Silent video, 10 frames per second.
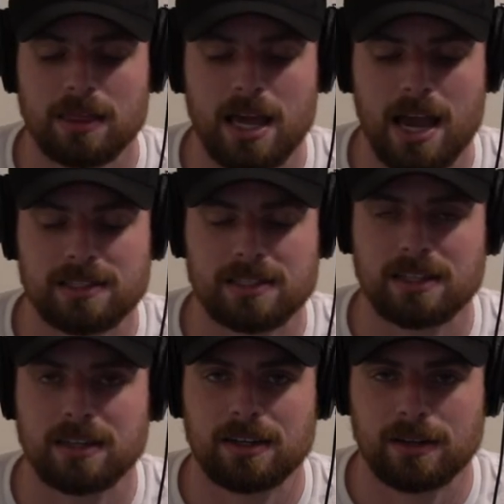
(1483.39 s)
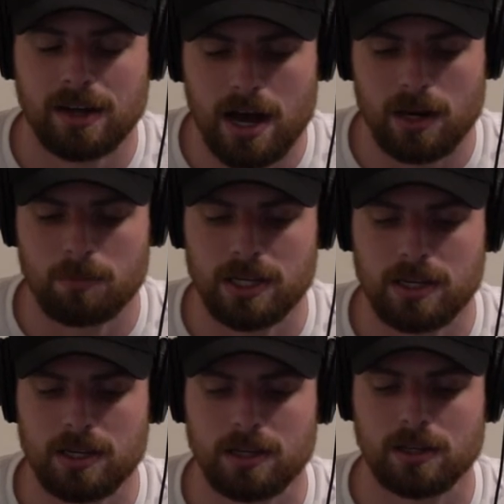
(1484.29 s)
That's got to
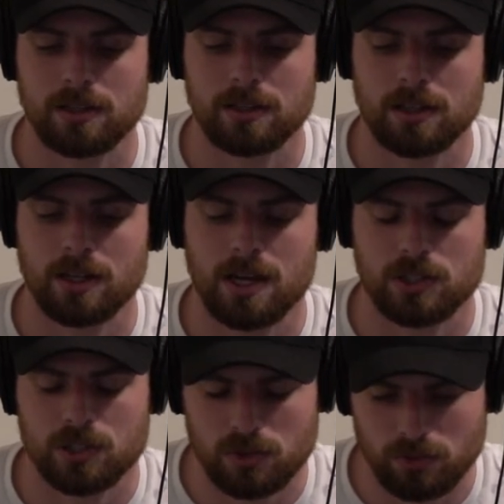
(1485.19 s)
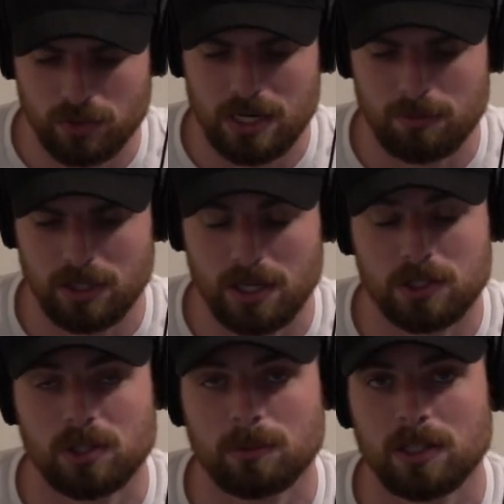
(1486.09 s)
be extremely,
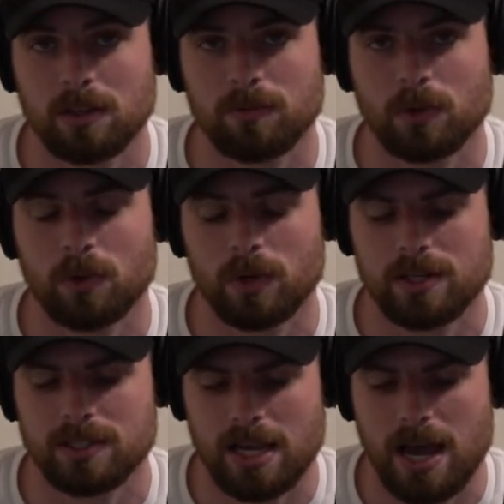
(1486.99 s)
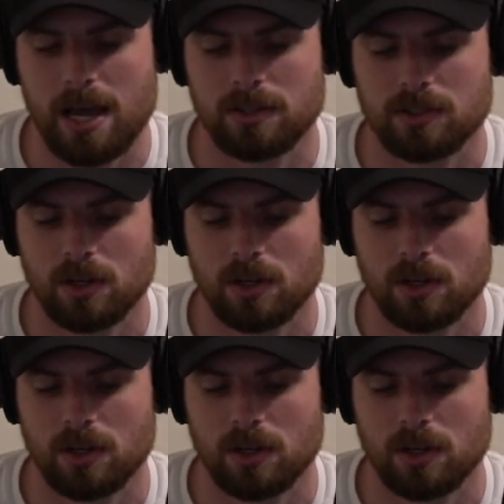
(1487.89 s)
extremely difficult and sad.